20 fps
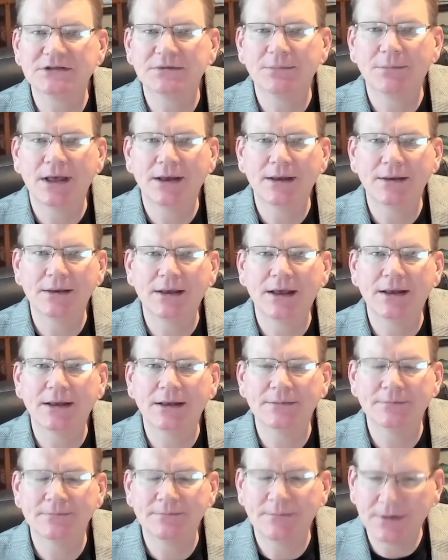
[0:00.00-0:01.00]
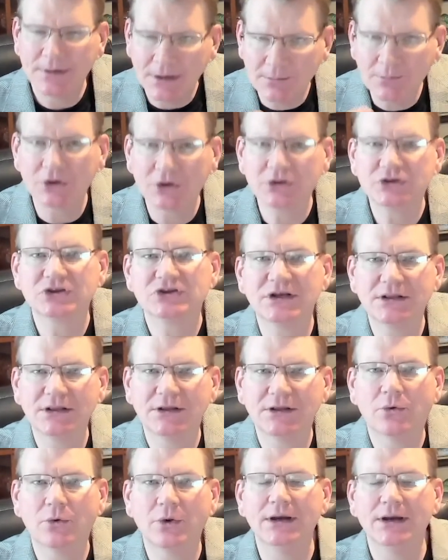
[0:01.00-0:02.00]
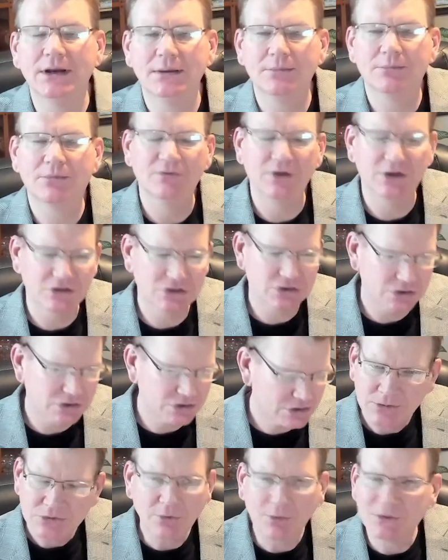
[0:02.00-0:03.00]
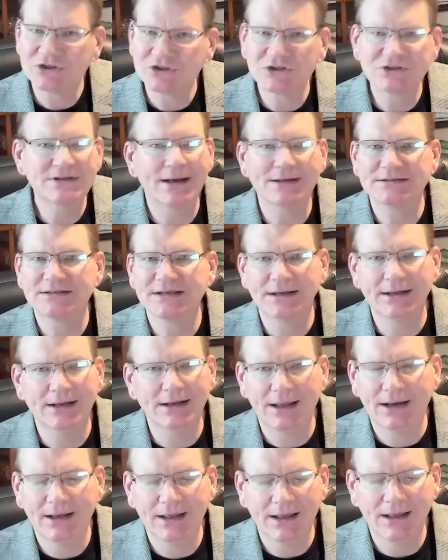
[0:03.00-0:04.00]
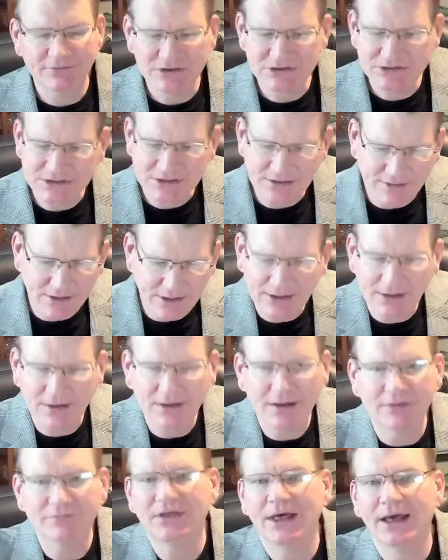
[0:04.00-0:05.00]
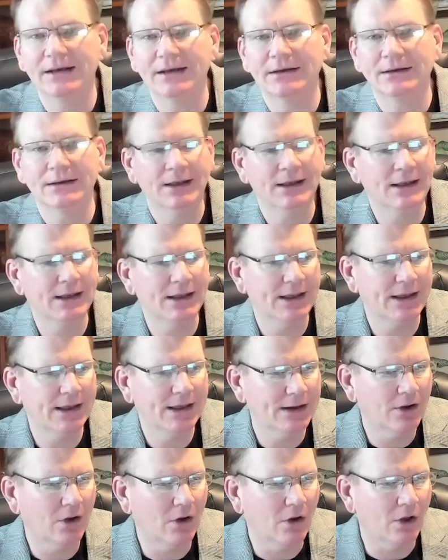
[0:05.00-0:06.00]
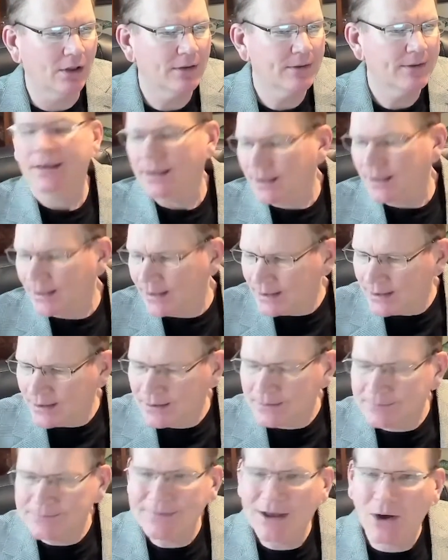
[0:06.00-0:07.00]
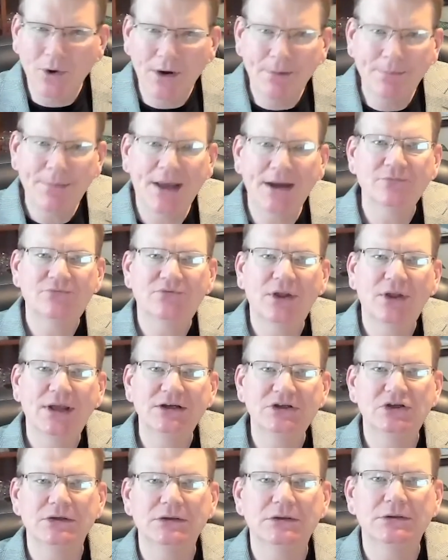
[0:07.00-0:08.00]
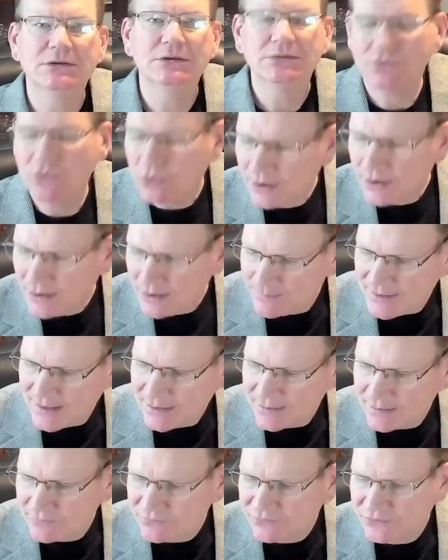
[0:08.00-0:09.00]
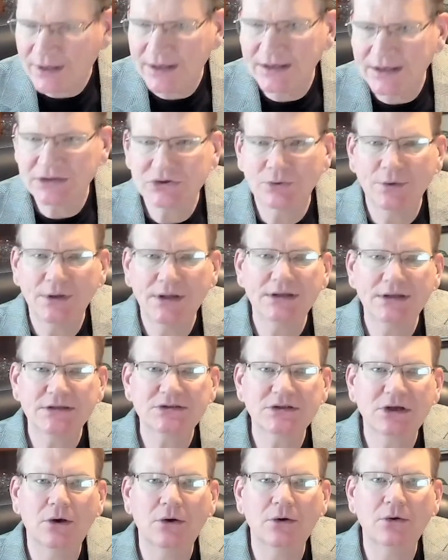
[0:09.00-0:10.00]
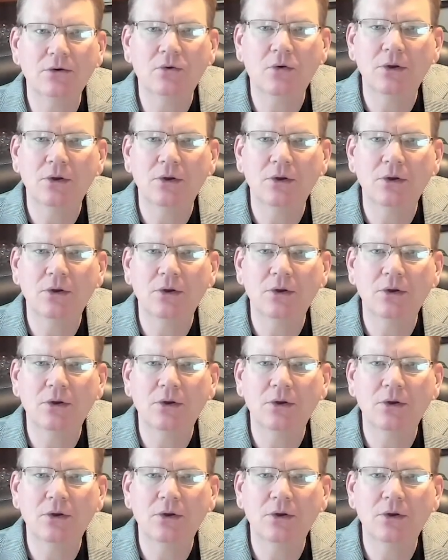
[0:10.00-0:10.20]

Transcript: uh, um, emergency liquidity provisions. So we're just not seeing any evidence of, that uh, at all. Uh, now, what about inflation? What about inflation? Well, let's go